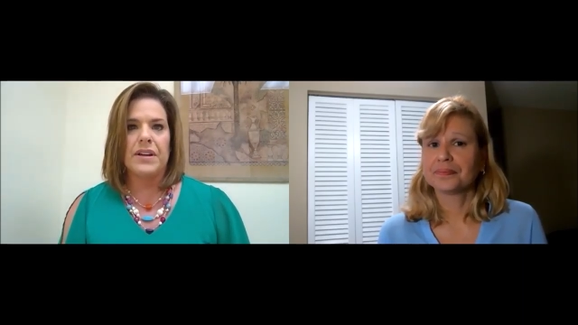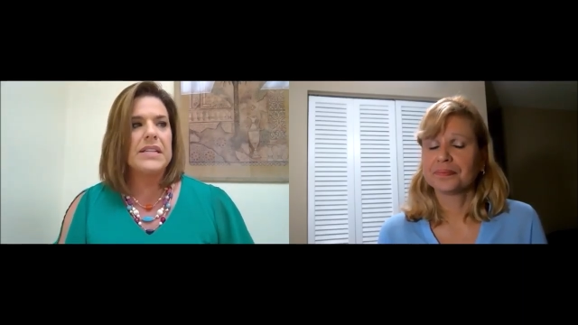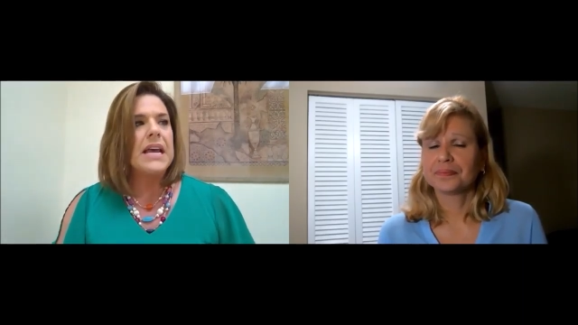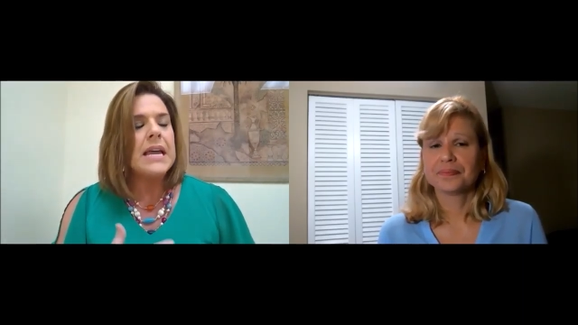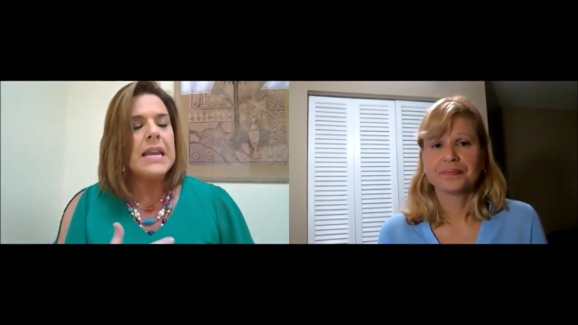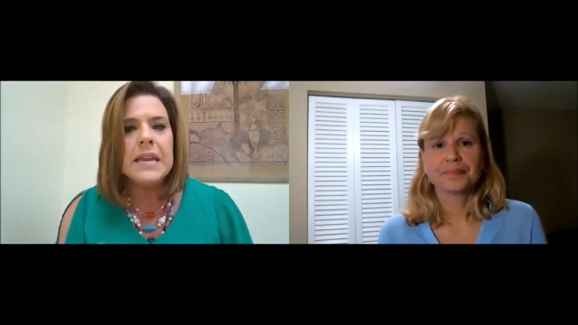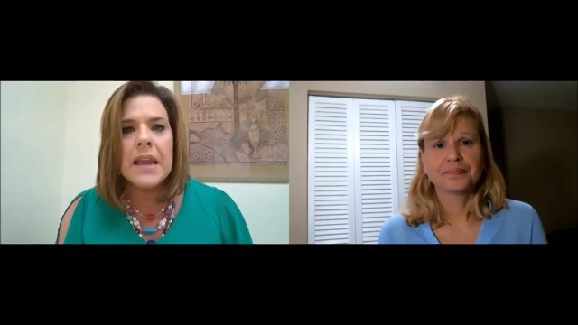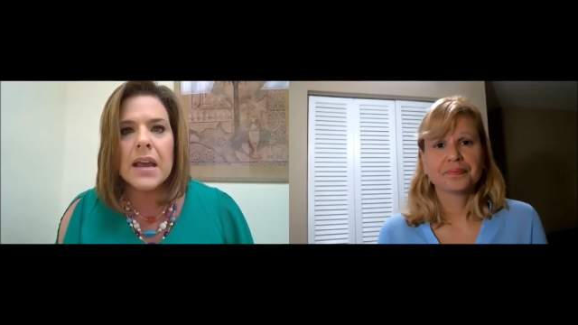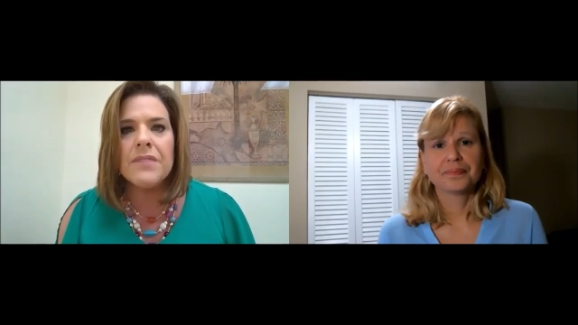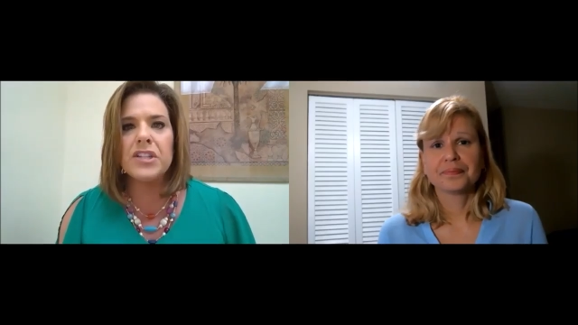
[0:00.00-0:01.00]
Speaker 1: None of
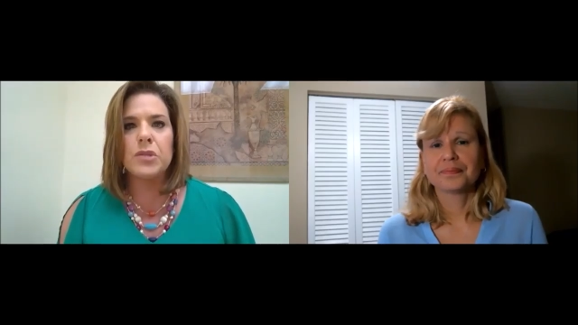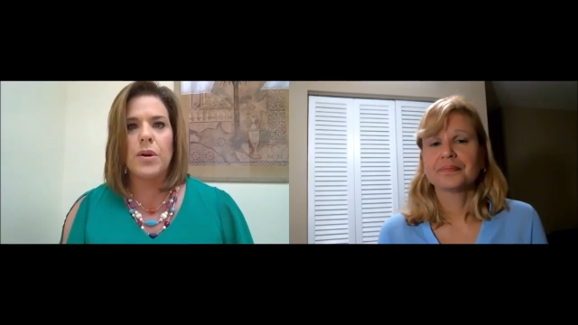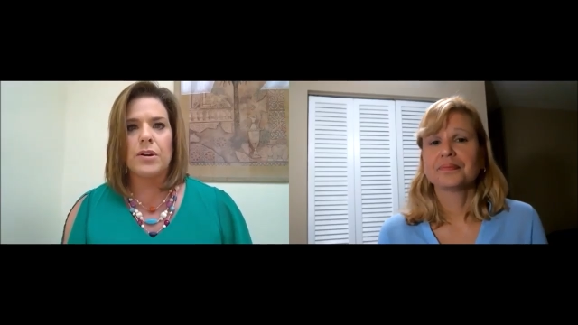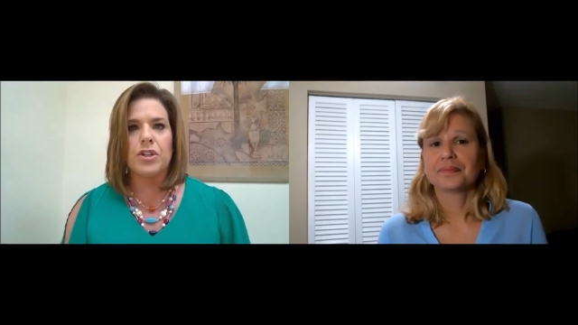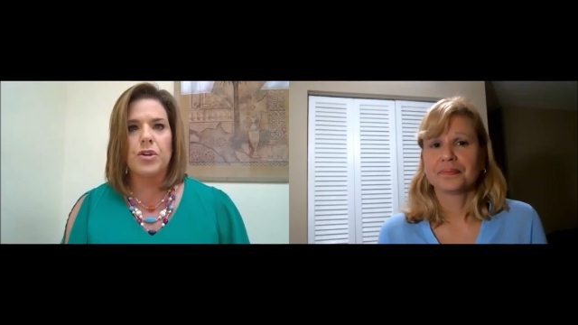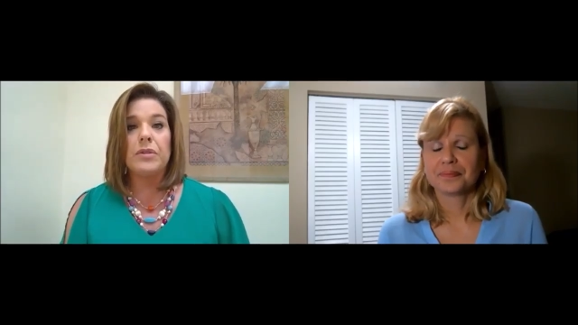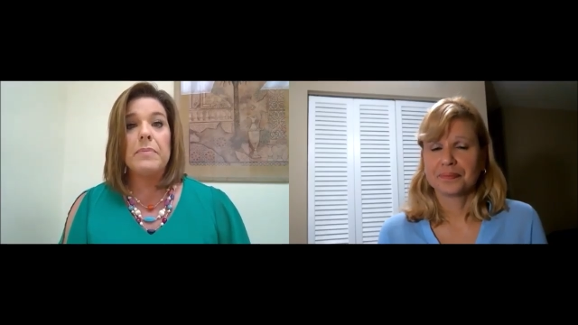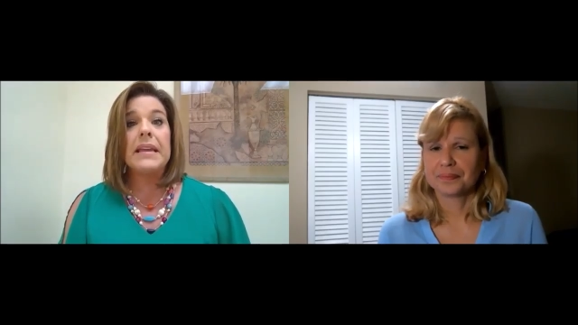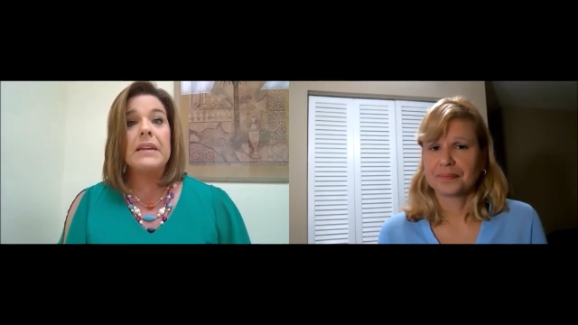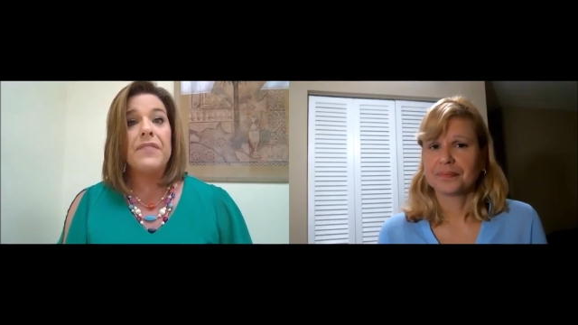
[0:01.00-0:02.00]
us want our children
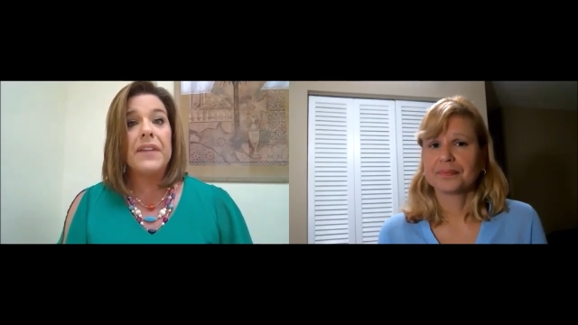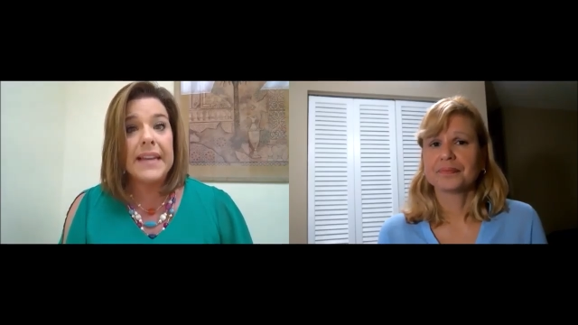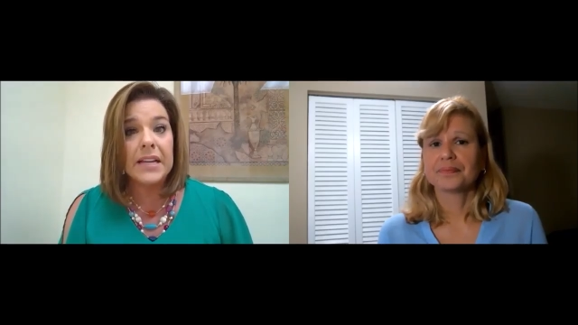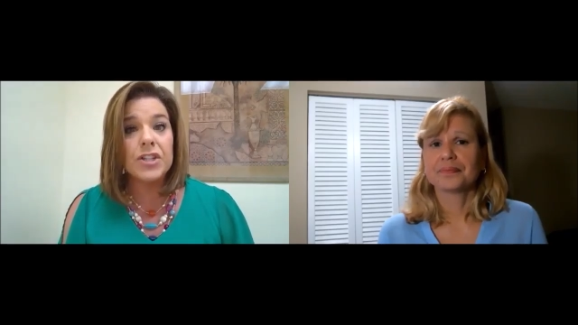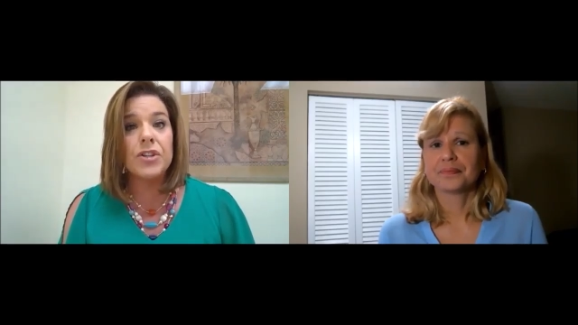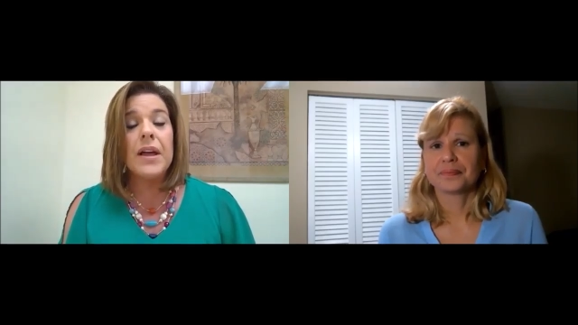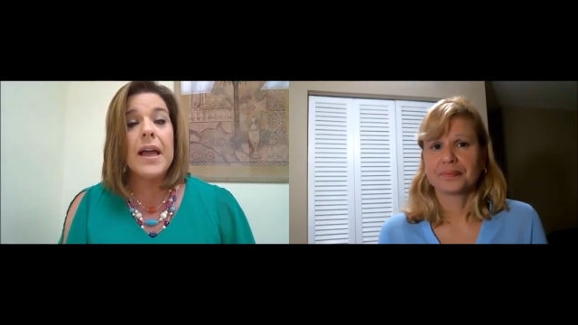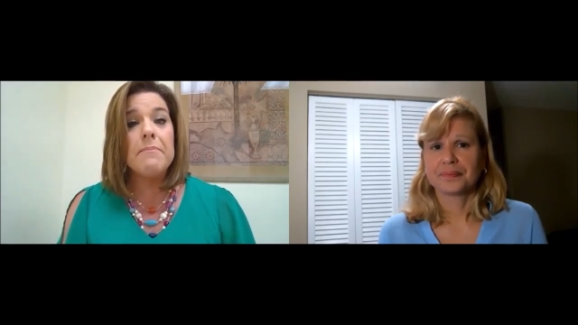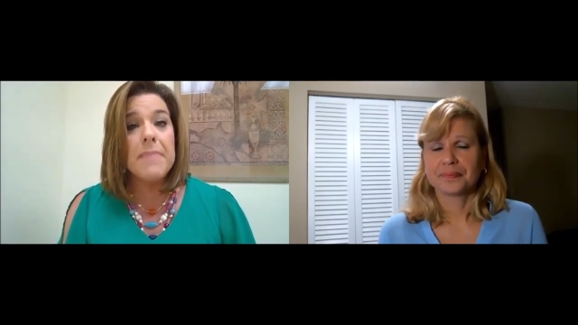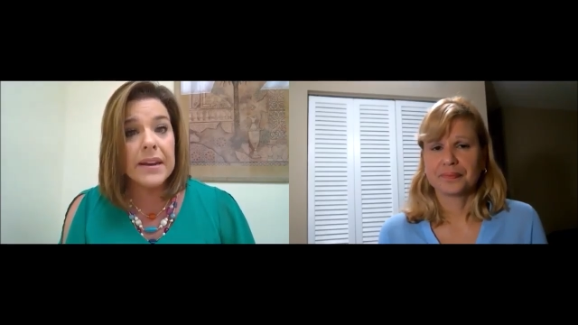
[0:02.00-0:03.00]
making financial and
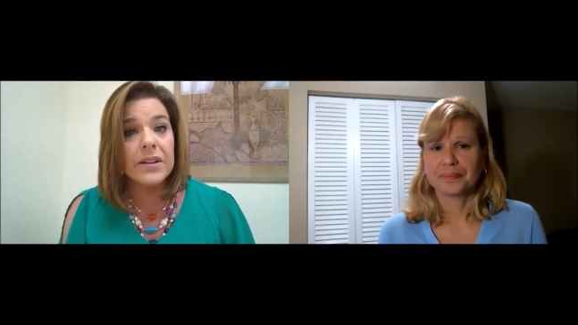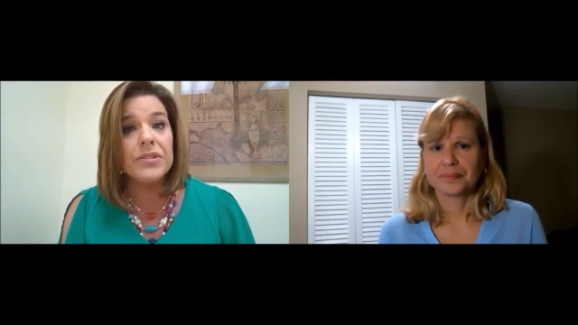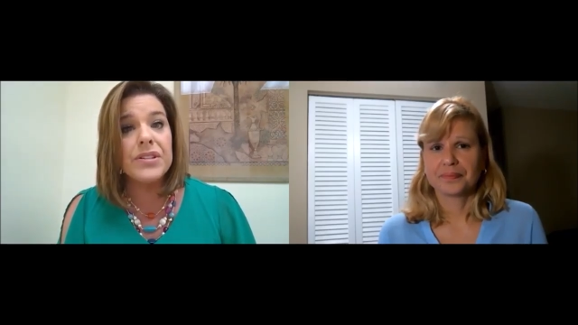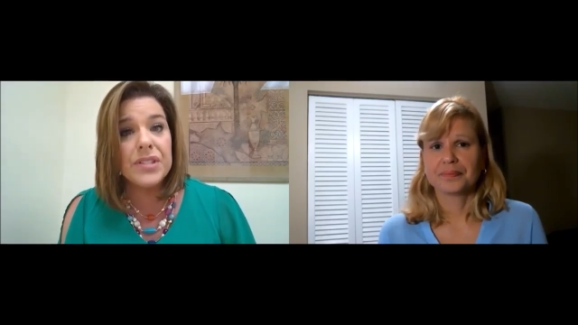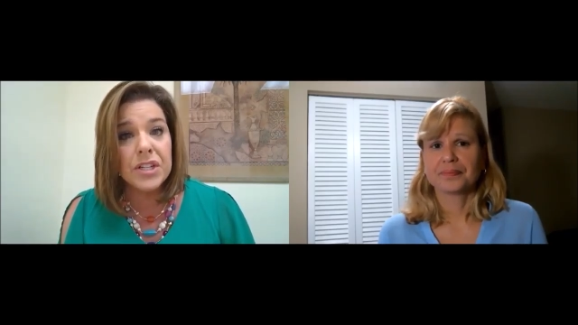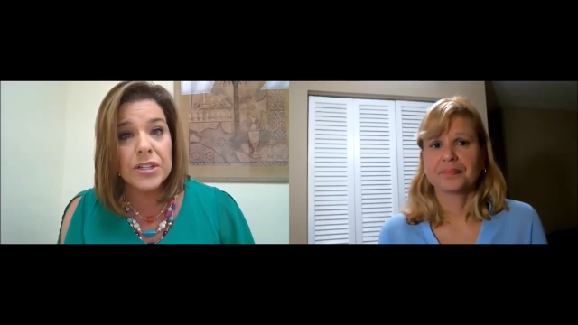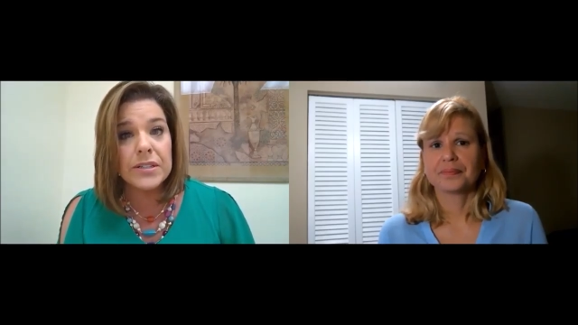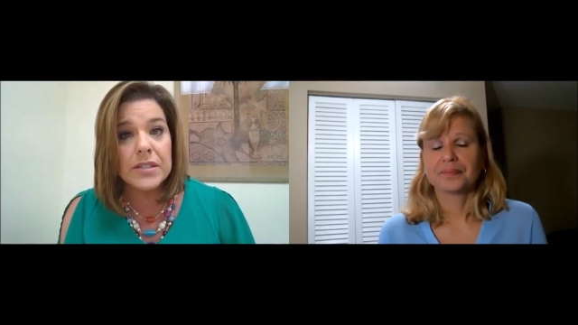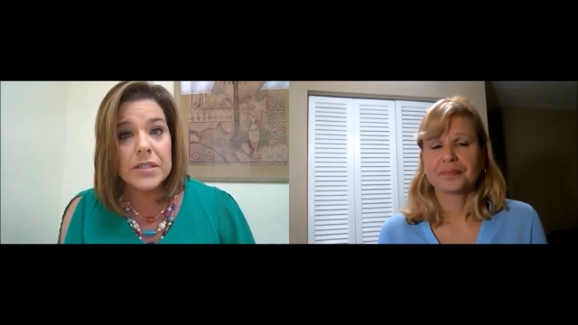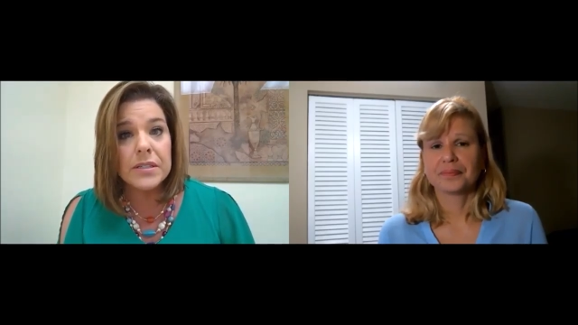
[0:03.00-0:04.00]
medical decisions